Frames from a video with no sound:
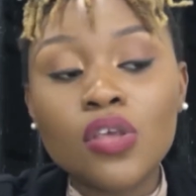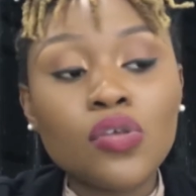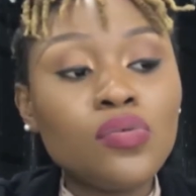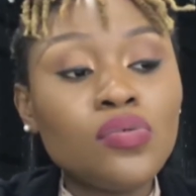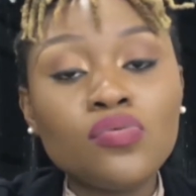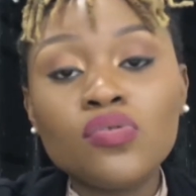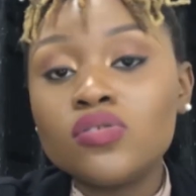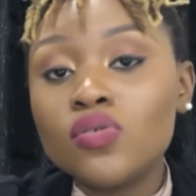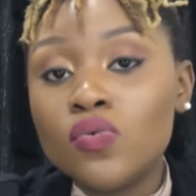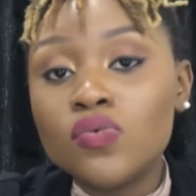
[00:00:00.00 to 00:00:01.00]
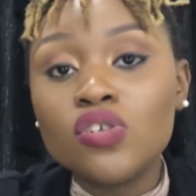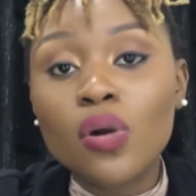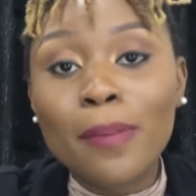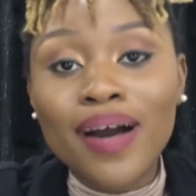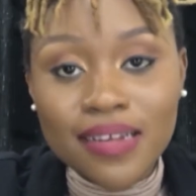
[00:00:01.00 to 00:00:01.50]
you do not own
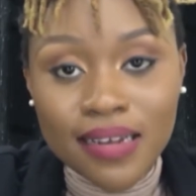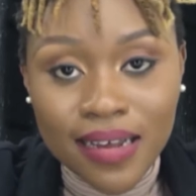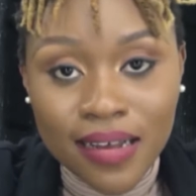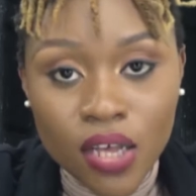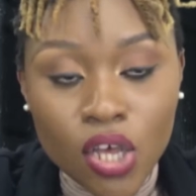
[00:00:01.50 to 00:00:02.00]
your partner.